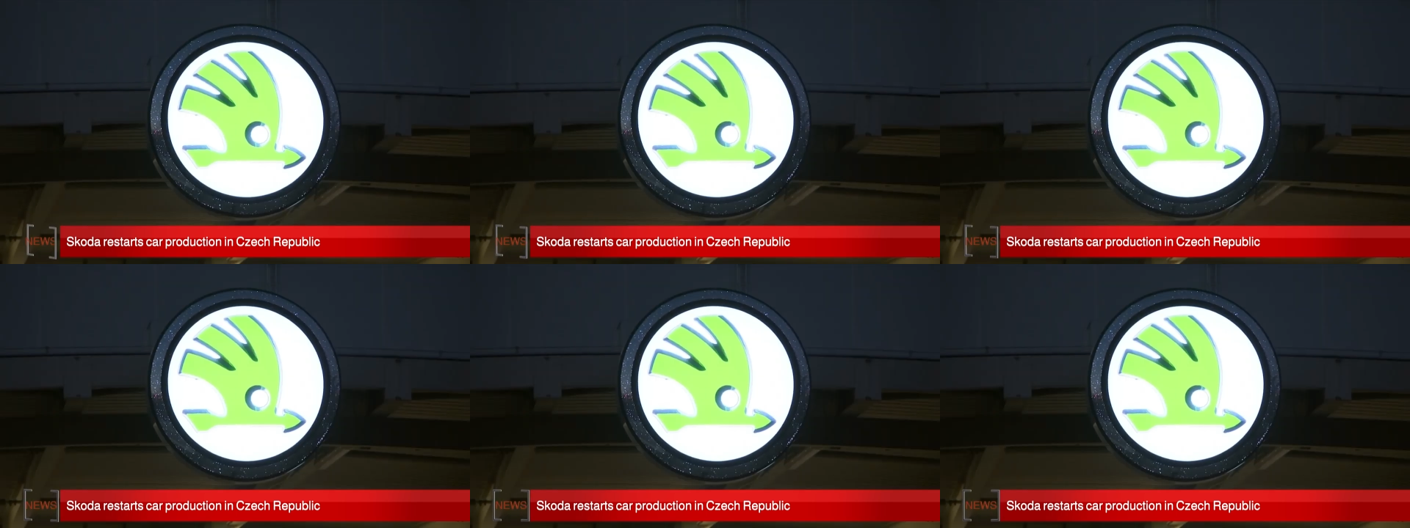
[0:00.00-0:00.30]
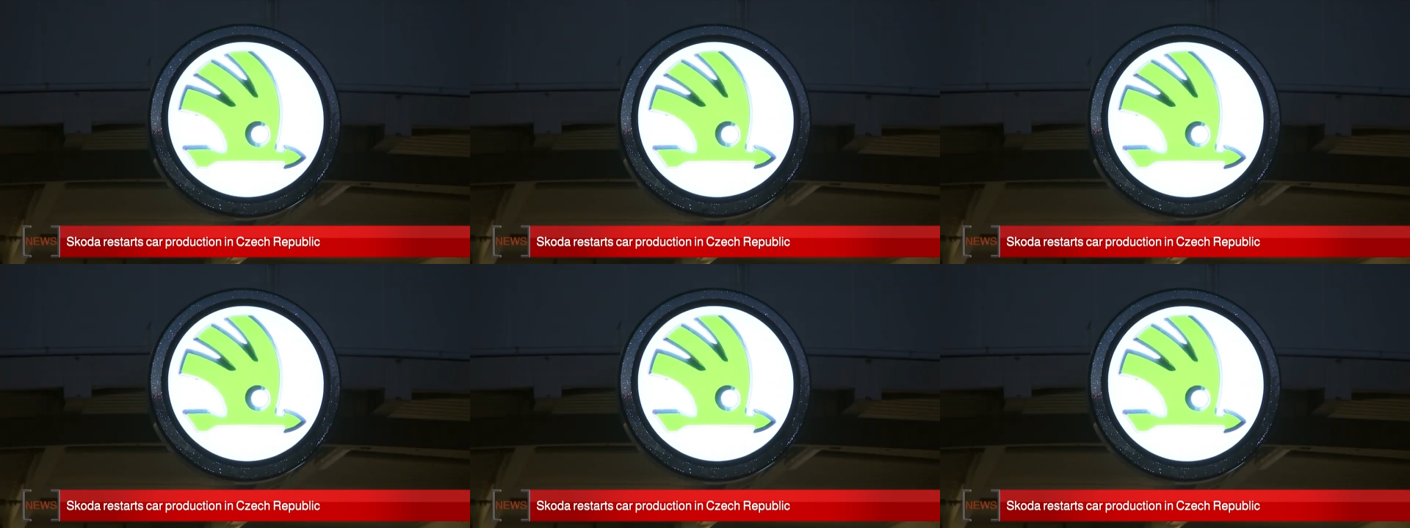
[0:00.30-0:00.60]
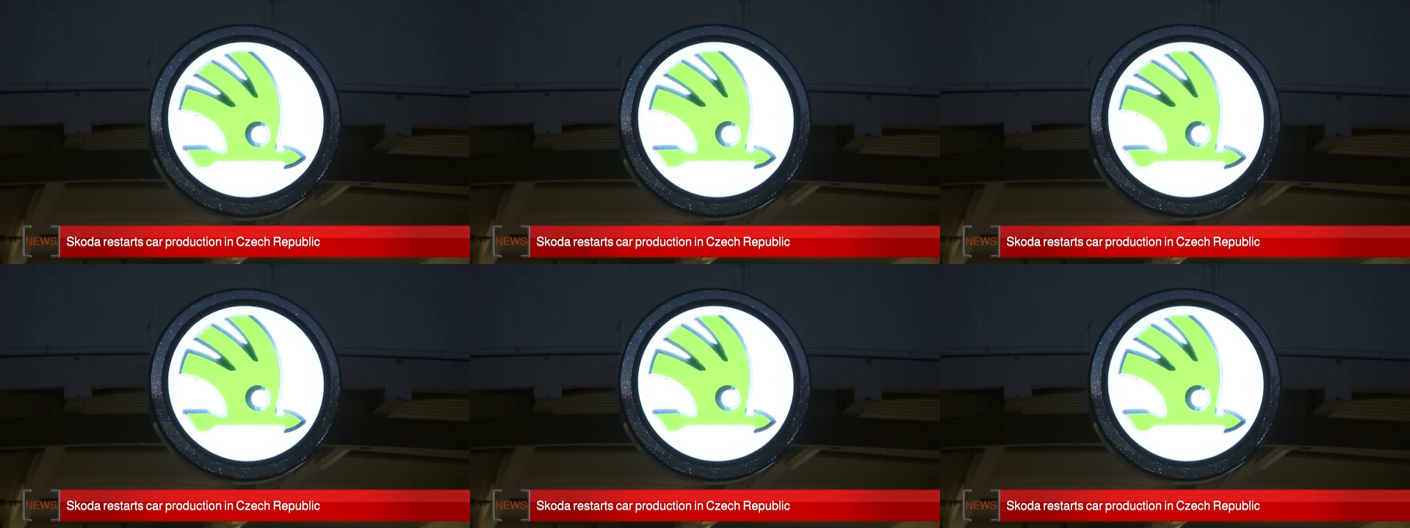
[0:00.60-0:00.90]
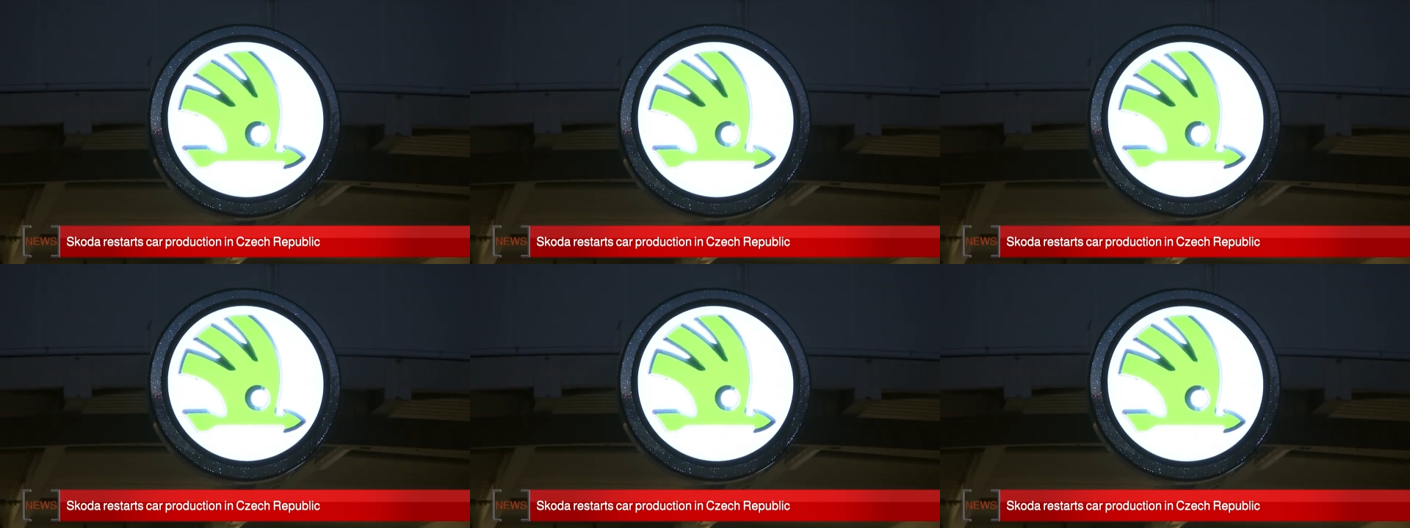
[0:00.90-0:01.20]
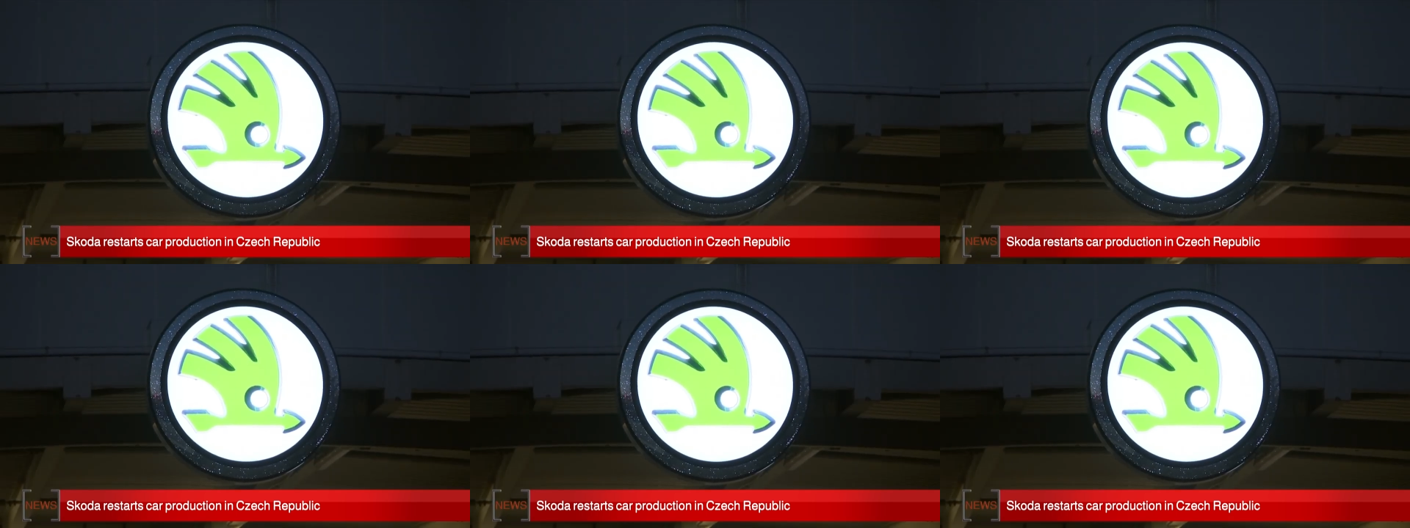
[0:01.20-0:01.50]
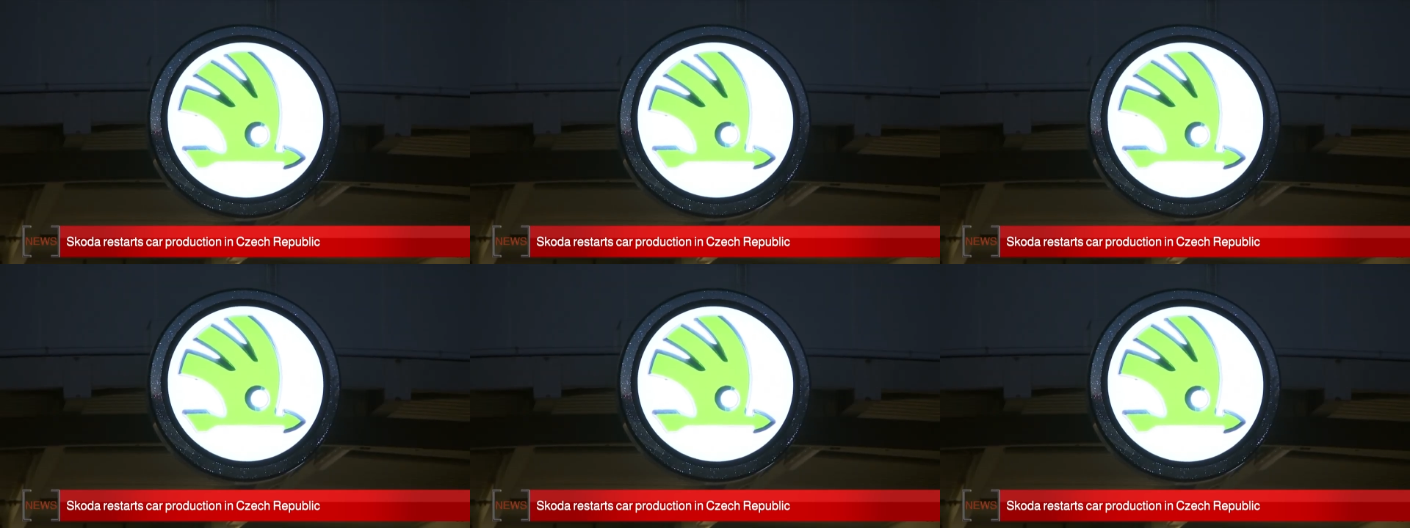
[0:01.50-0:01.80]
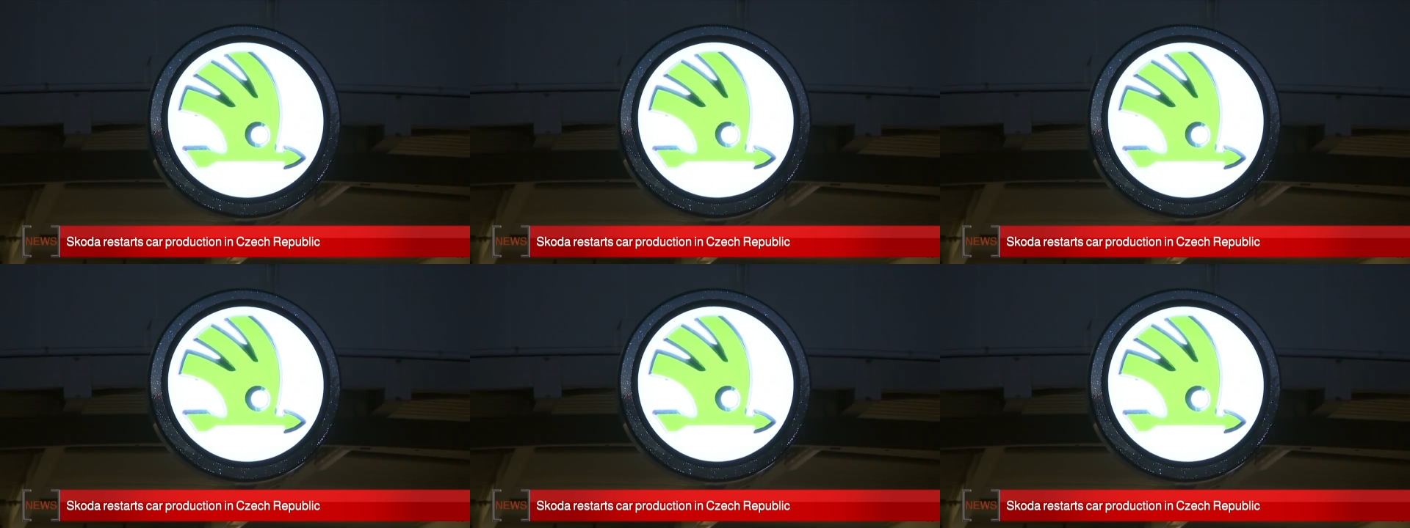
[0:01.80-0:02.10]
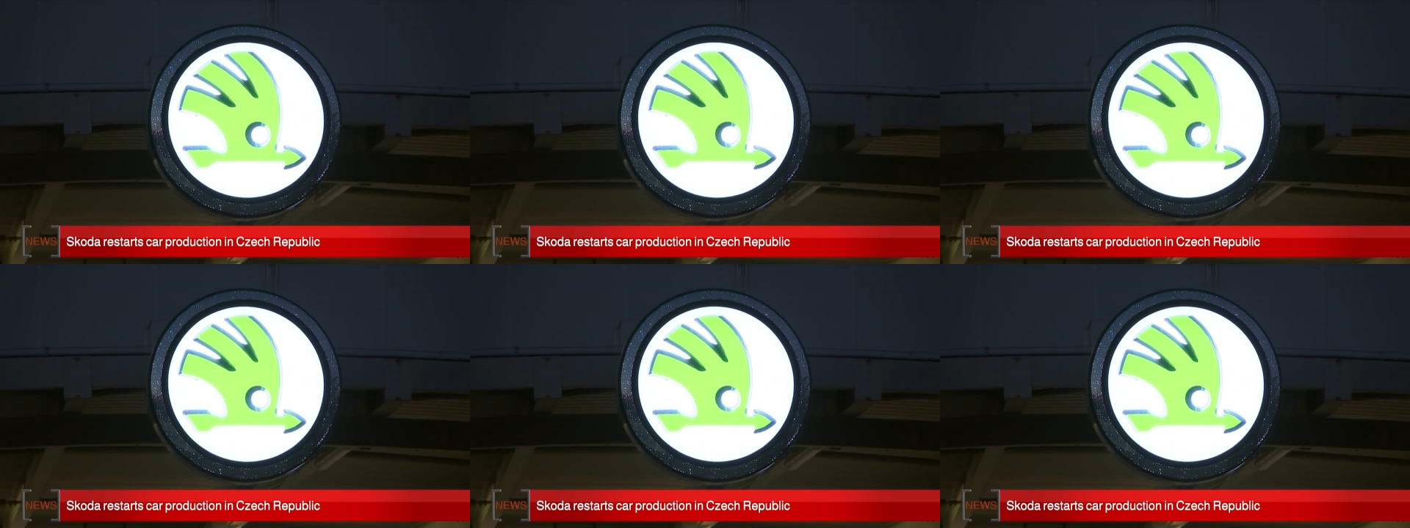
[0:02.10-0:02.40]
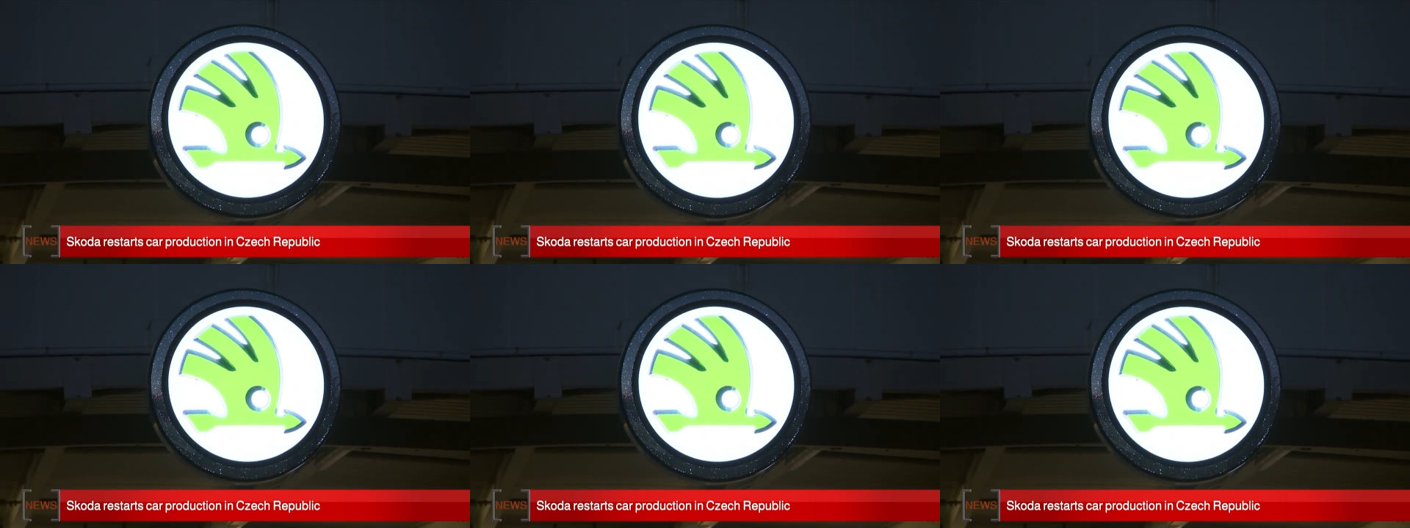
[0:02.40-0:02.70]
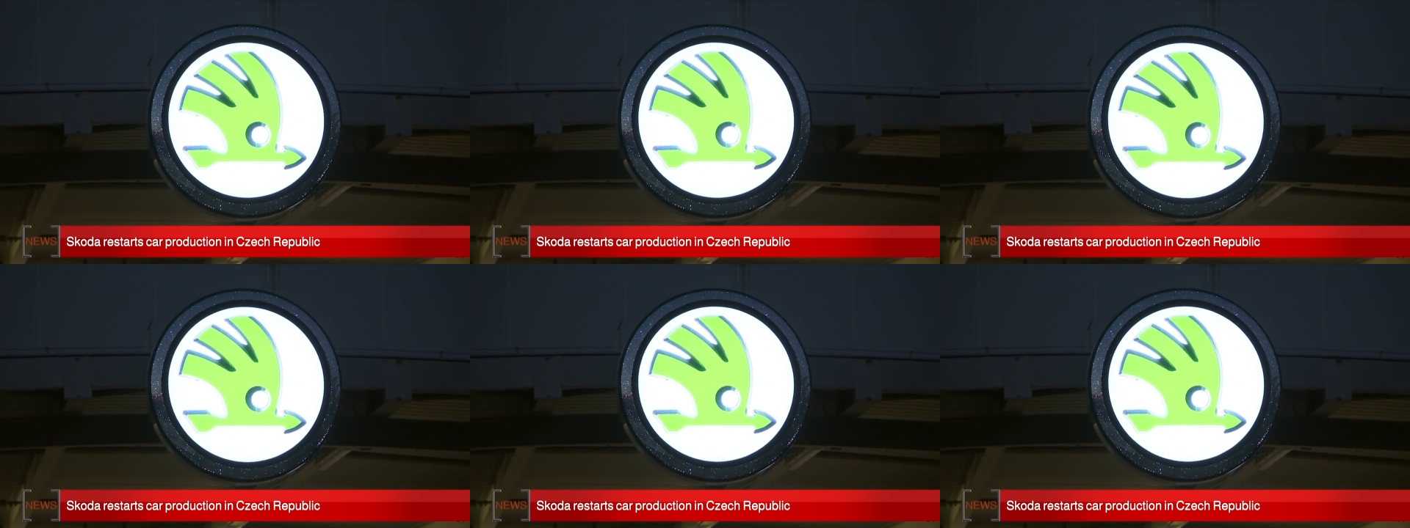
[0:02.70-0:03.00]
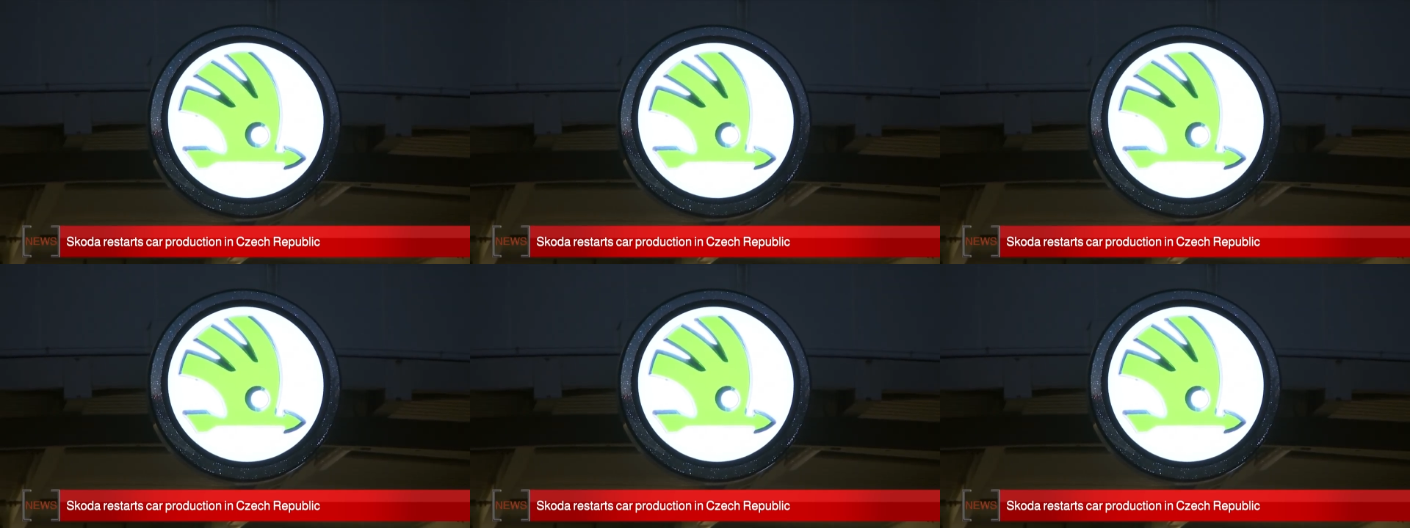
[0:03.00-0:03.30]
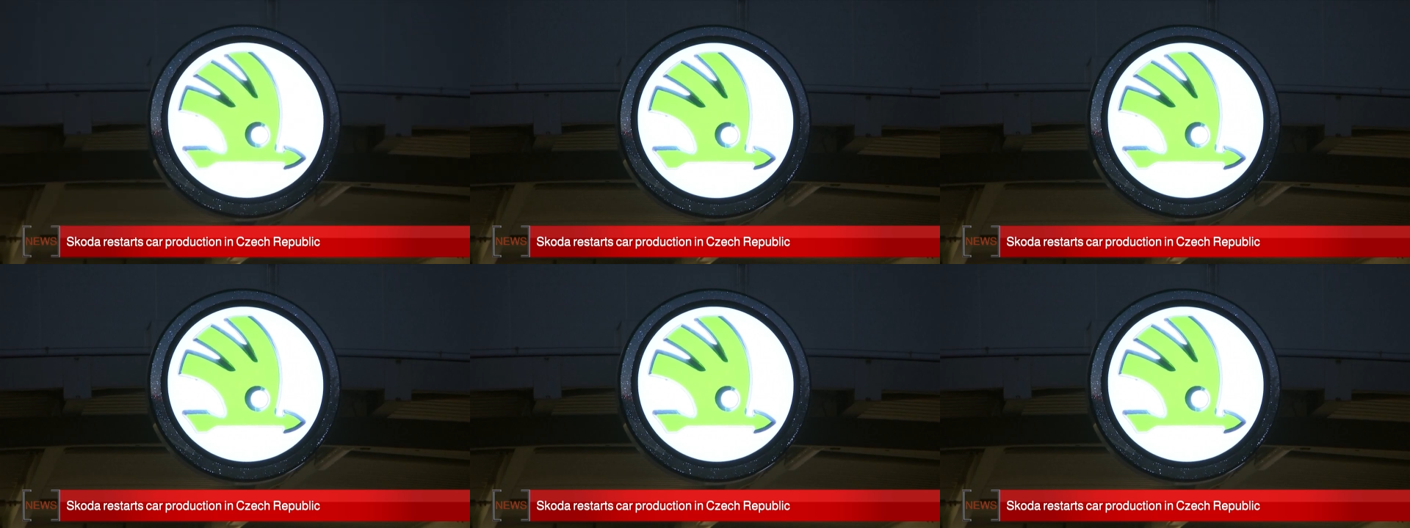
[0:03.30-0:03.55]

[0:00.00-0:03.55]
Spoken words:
Nobody's mouth can be seen.